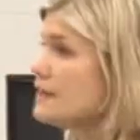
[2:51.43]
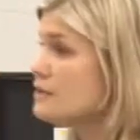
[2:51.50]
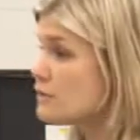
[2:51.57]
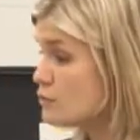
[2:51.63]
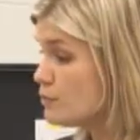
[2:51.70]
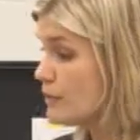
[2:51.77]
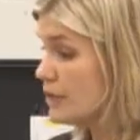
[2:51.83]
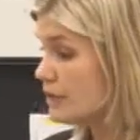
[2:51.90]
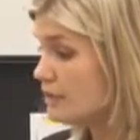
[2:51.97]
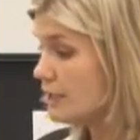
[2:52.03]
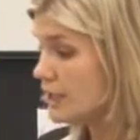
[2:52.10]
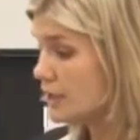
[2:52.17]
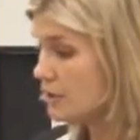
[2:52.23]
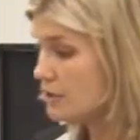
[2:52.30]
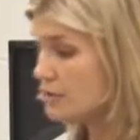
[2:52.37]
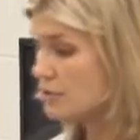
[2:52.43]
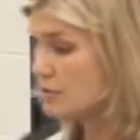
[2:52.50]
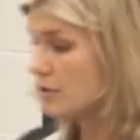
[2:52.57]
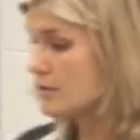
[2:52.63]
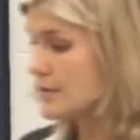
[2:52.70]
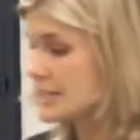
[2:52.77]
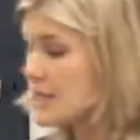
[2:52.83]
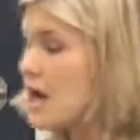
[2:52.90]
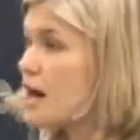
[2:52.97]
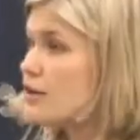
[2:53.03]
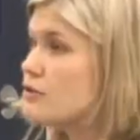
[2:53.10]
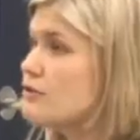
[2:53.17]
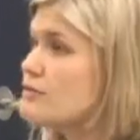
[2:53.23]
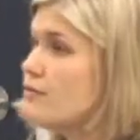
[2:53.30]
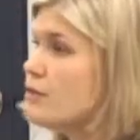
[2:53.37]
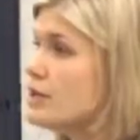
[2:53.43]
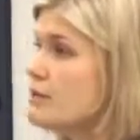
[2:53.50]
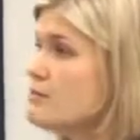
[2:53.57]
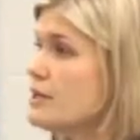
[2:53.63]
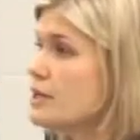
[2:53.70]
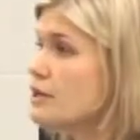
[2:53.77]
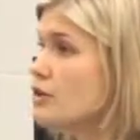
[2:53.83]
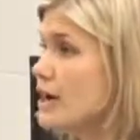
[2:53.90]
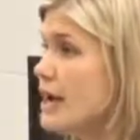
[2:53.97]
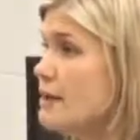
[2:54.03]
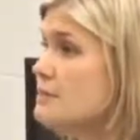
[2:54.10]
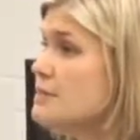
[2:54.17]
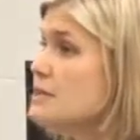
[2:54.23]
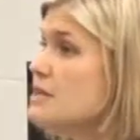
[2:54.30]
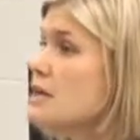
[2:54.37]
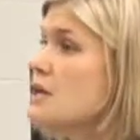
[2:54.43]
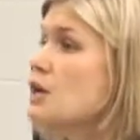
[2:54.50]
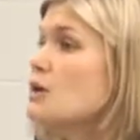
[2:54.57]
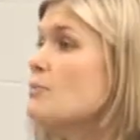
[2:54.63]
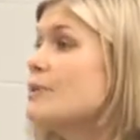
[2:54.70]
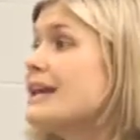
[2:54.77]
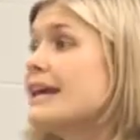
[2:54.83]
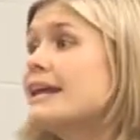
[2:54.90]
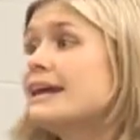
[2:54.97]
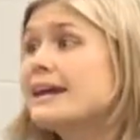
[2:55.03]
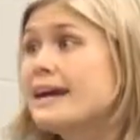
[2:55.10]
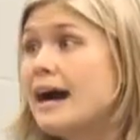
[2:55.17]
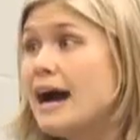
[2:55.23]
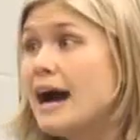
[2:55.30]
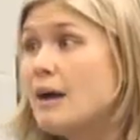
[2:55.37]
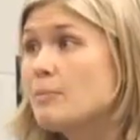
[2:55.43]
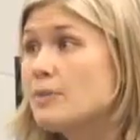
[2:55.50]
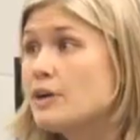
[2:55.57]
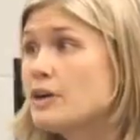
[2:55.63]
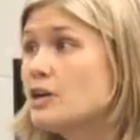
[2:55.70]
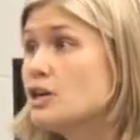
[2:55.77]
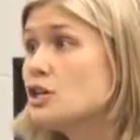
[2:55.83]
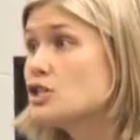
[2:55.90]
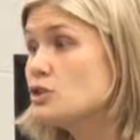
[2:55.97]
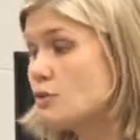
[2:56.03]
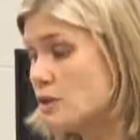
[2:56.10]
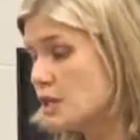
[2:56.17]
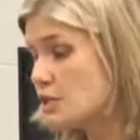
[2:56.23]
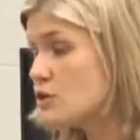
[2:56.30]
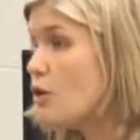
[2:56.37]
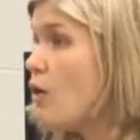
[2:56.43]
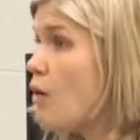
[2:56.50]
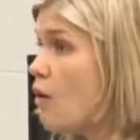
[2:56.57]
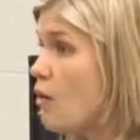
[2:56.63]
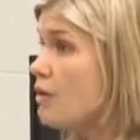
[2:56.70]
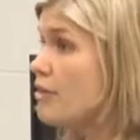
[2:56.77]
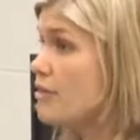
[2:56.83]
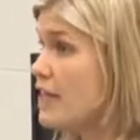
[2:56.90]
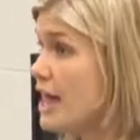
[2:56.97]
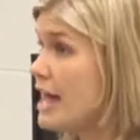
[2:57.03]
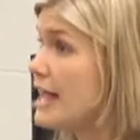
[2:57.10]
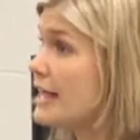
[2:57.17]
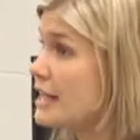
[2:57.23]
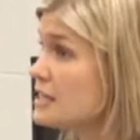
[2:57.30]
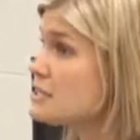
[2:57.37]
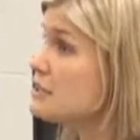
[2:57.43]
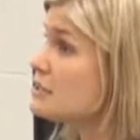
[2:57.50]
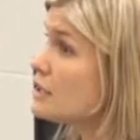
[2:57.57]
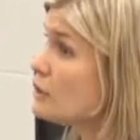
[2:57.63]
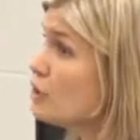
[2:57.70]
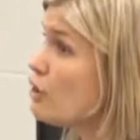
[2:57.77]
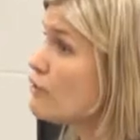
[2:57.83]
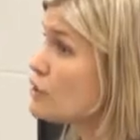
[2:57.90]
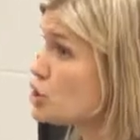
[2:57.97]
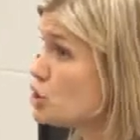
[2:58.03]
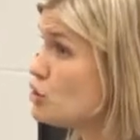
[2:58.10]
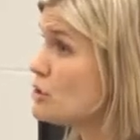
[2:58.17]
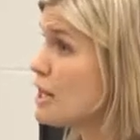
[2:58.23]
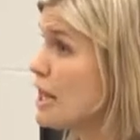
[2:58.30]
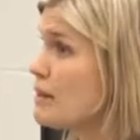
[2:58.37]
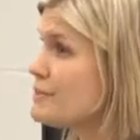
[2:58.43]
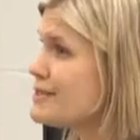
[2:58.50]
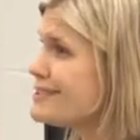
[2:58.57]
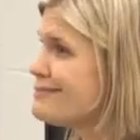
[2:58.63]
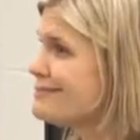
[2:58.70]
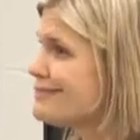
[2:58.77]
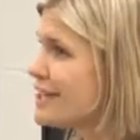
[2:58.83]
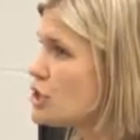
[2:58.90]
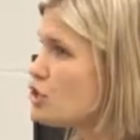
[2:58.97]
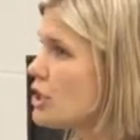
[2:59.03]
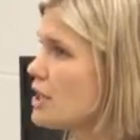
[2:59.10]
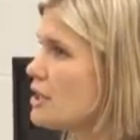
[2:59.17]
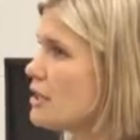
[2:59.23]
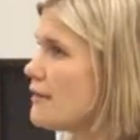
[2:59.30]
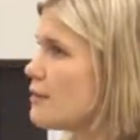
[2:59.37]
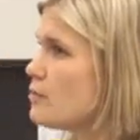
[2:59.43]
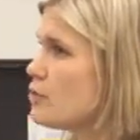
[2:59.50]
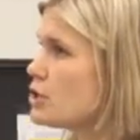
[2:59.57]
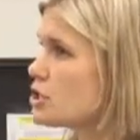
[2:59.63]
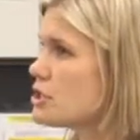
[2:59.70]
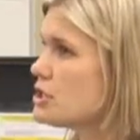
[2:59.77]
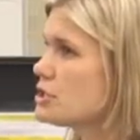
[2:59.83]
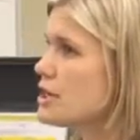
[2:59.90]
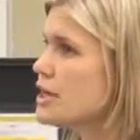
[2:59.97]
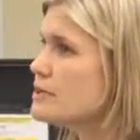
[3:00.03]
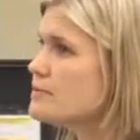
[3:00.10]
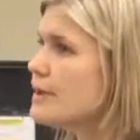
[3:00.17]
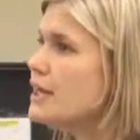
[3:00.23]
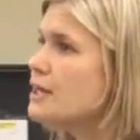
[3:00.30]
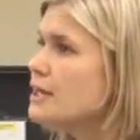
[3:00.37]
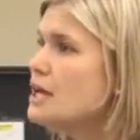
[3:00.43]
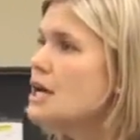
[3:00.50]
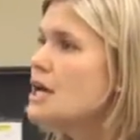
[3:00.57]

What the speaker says: that is really, really low sodium. It's 140 milligrams, but in a cup. So this whole thing is a little over 2 cups. Tricky on the portion size, right?